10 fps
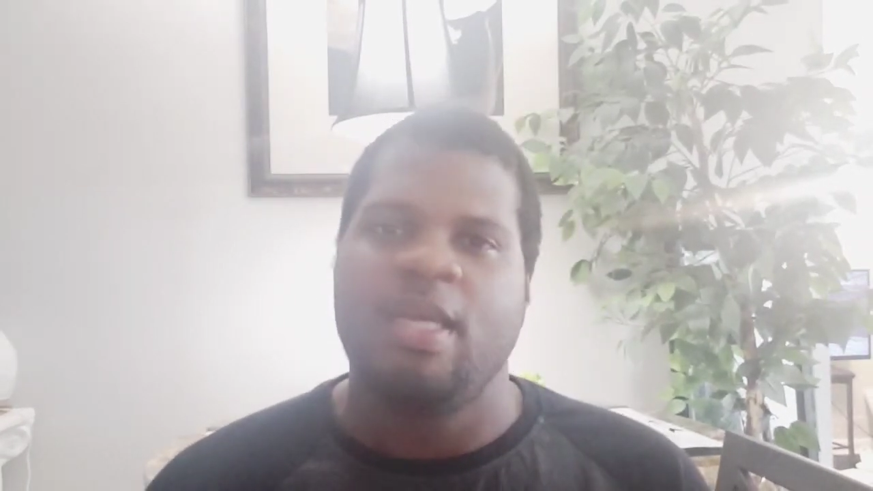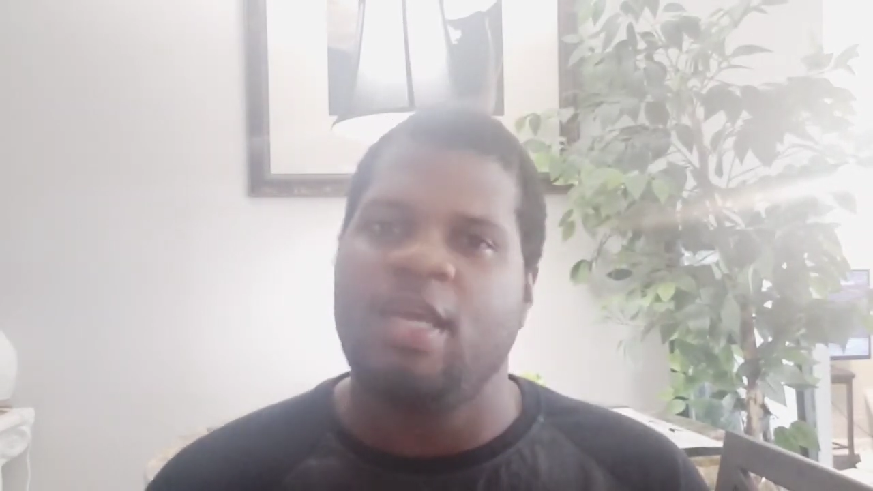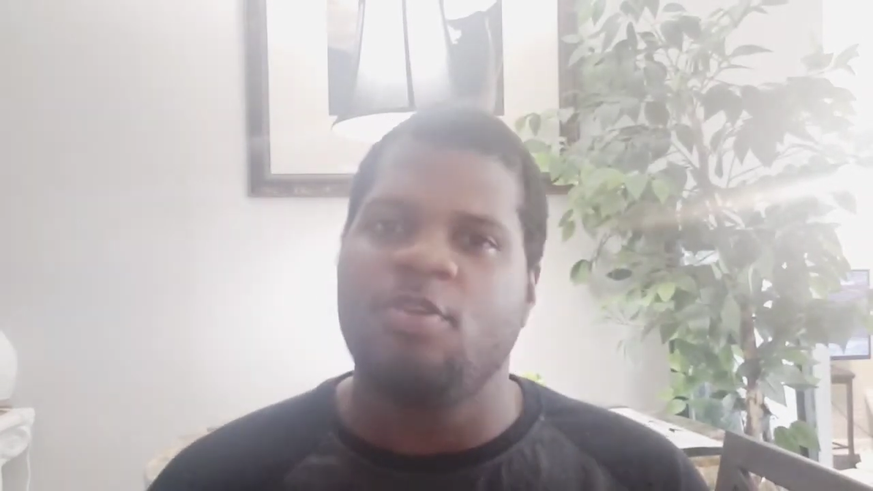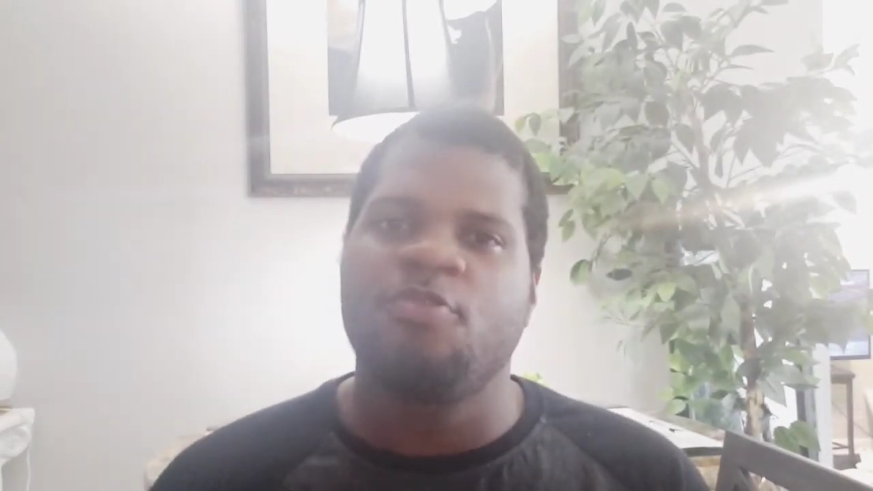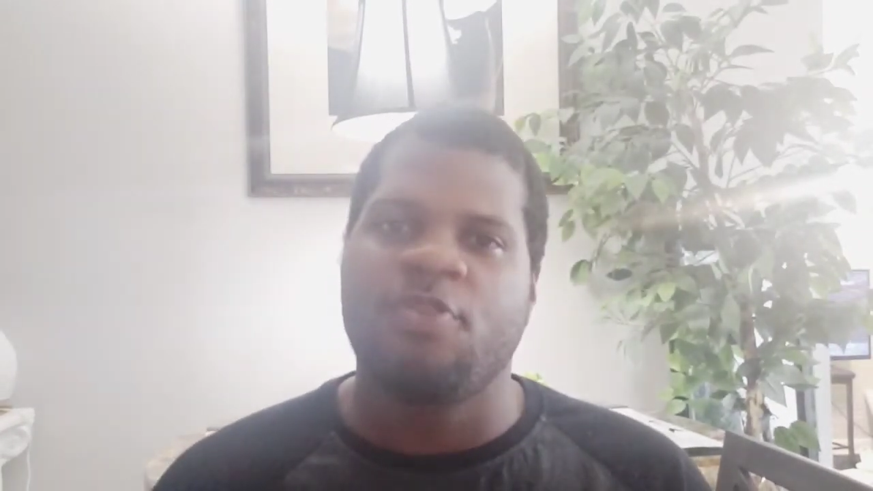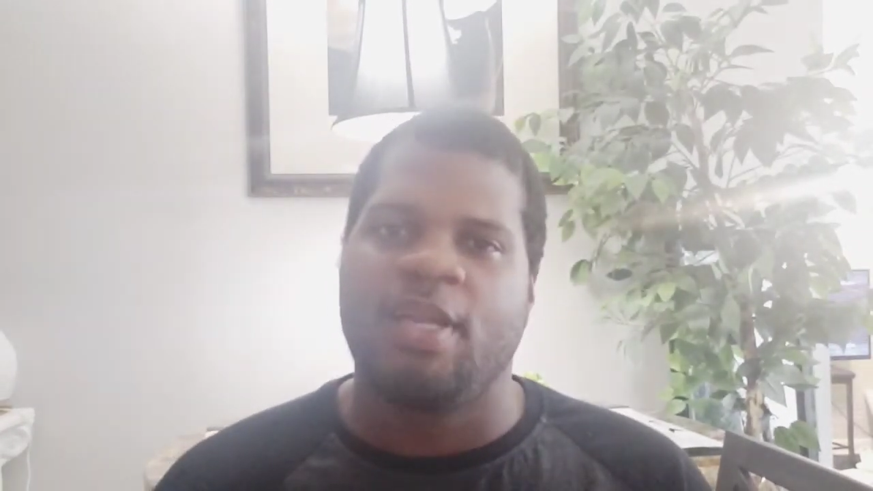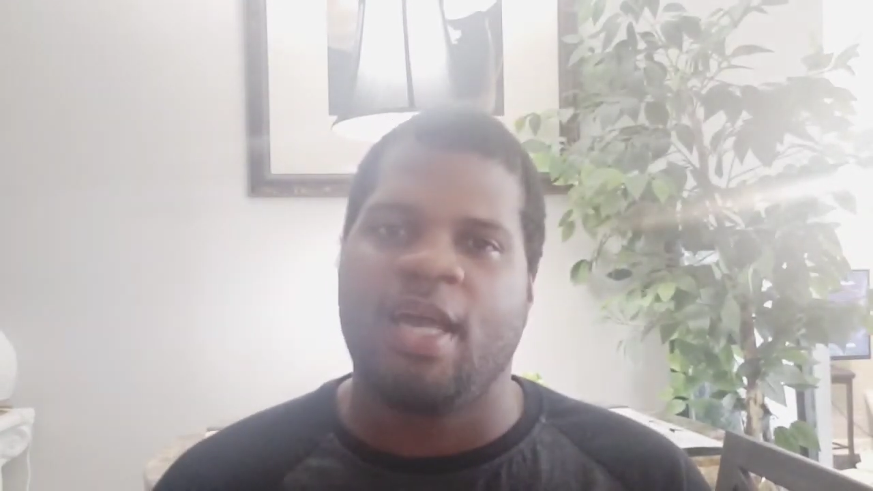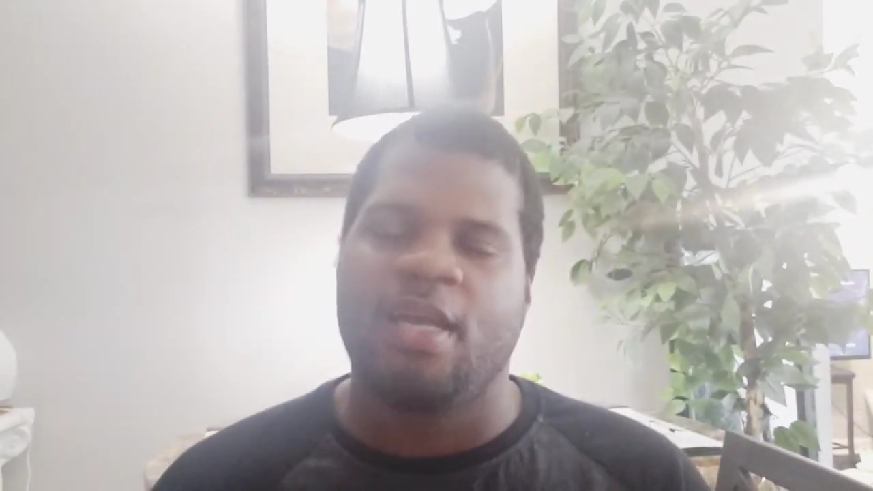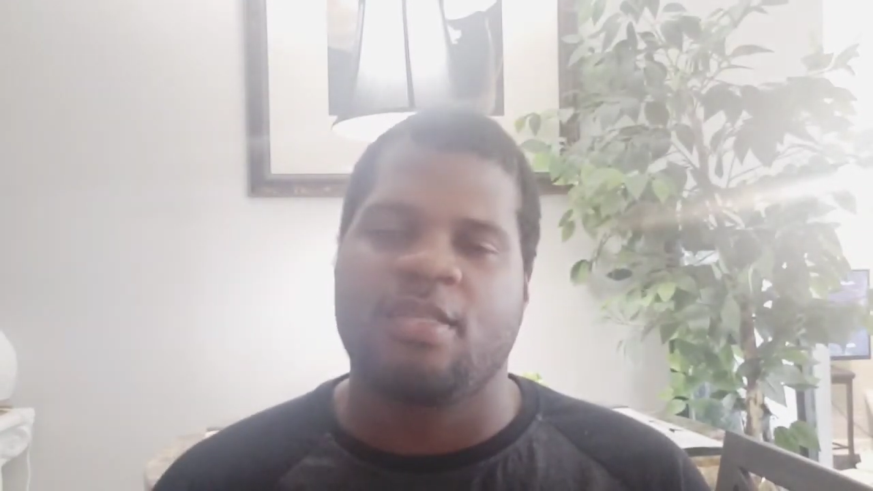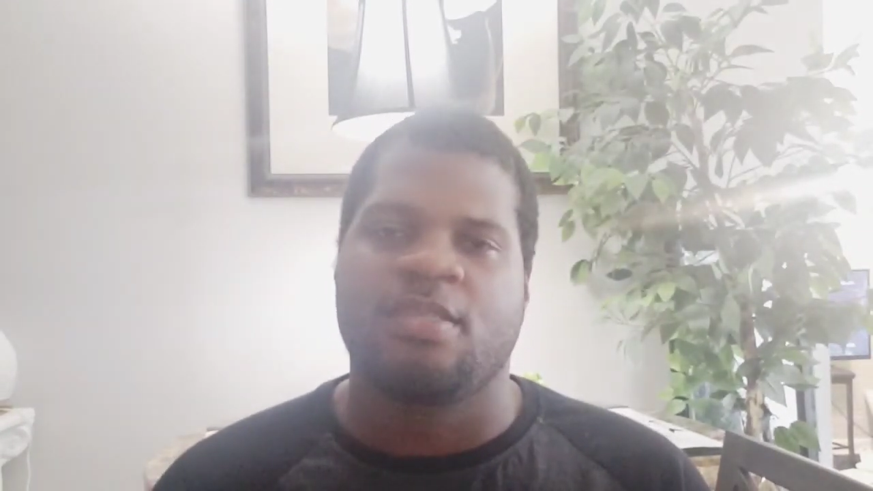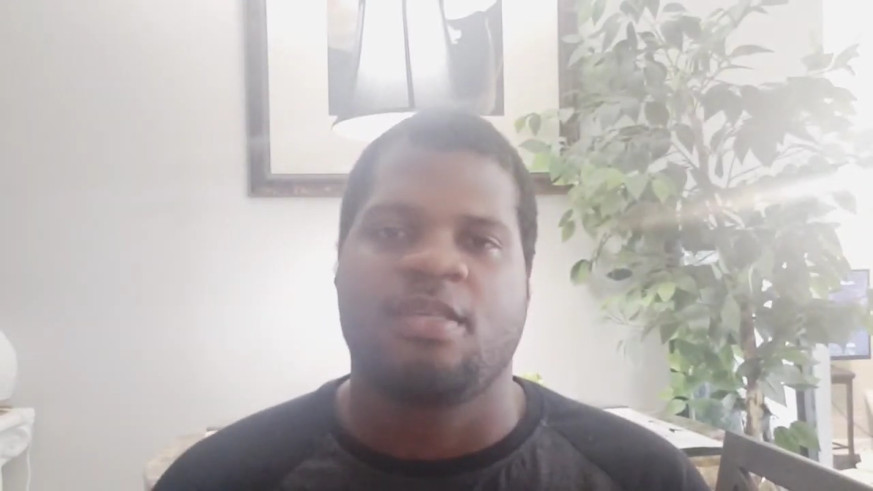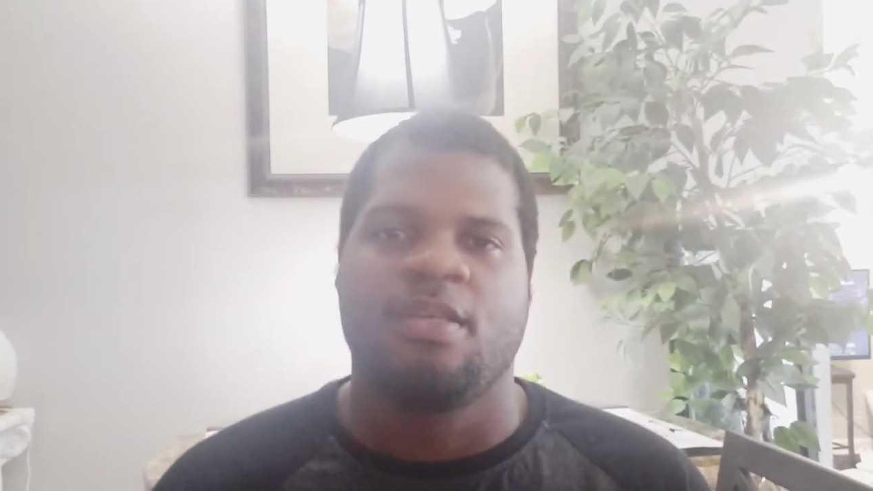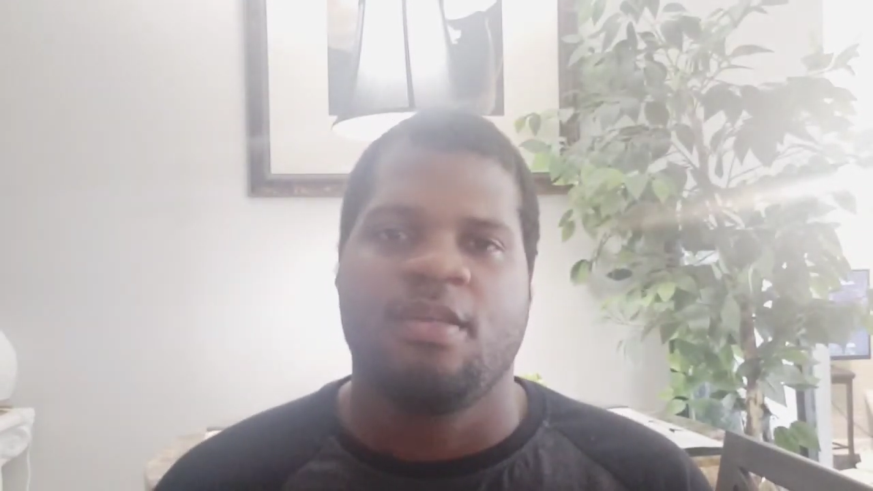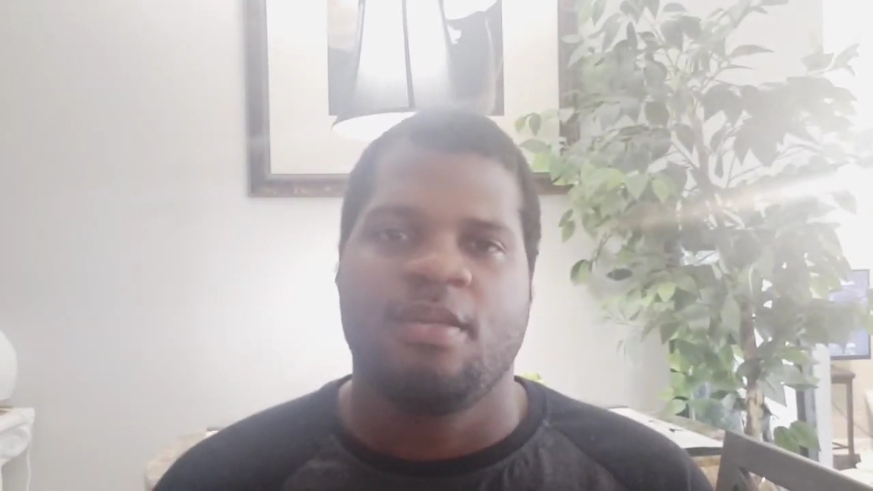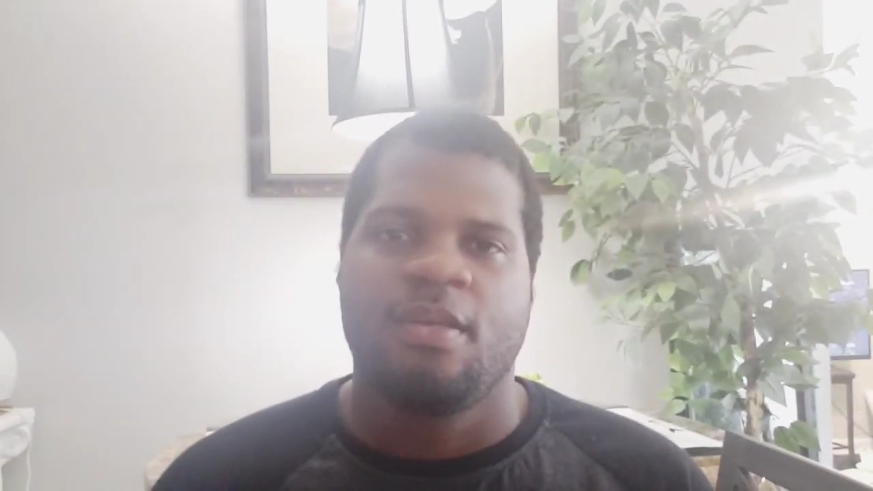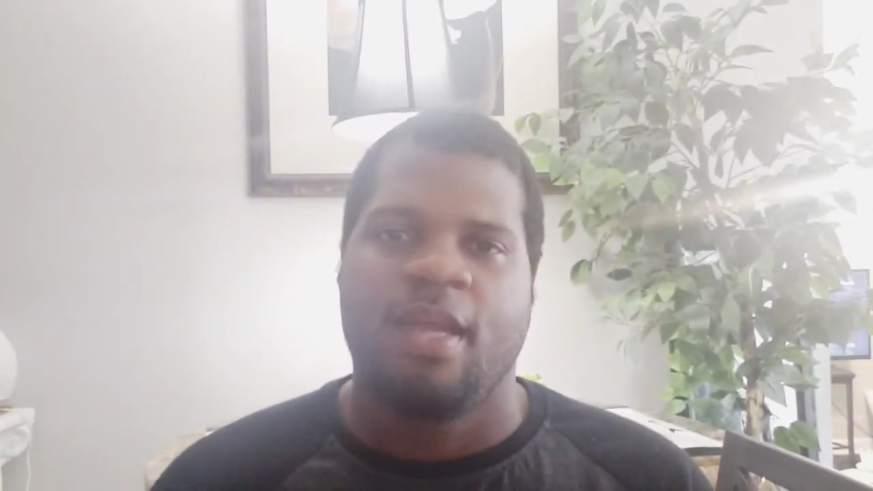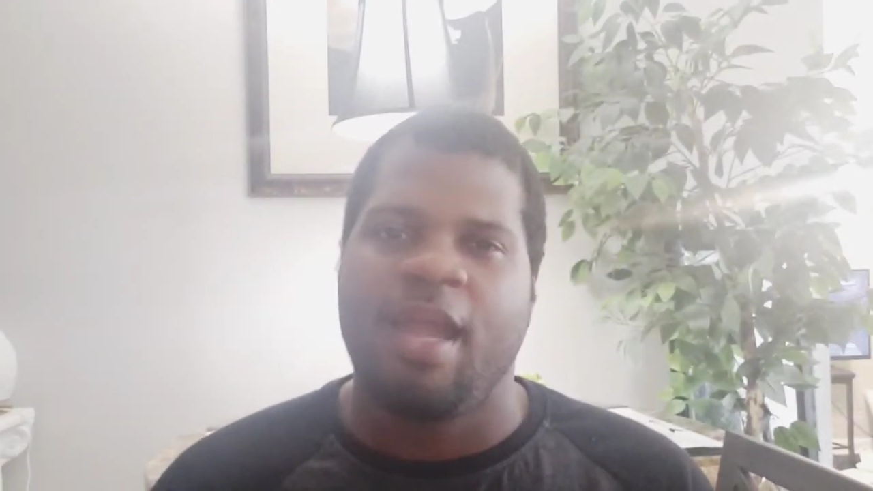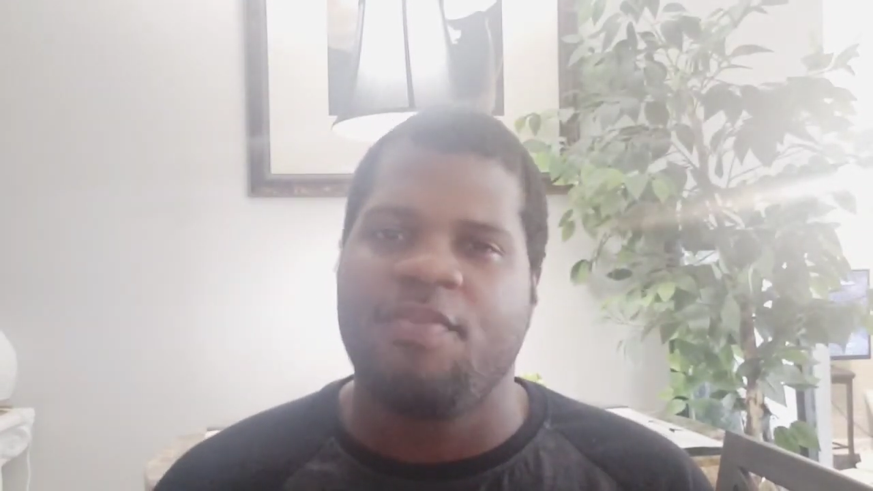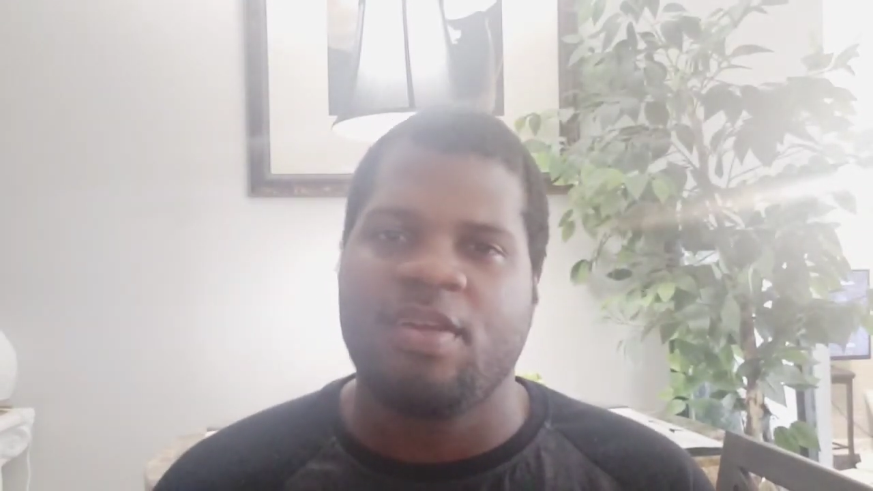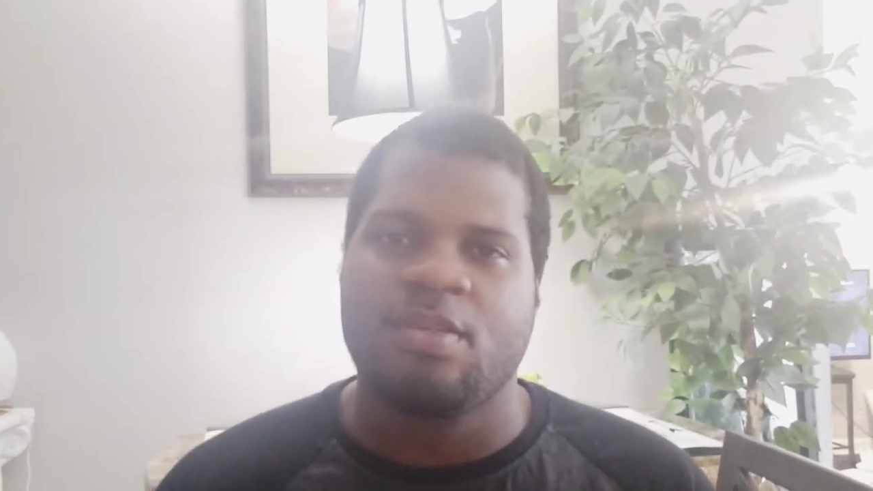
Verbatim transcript: And you realize having